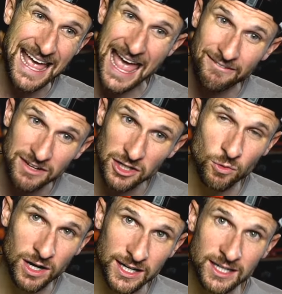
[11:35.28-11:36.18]
heavier
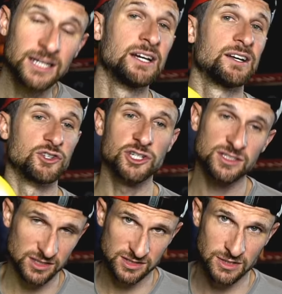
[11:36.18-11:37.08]
one
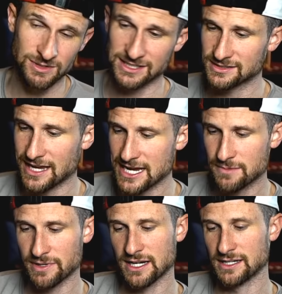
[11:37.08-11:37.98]
just to see what it's like,
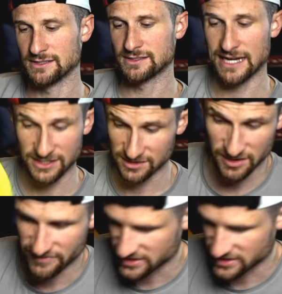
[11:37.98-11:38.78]
because I just love the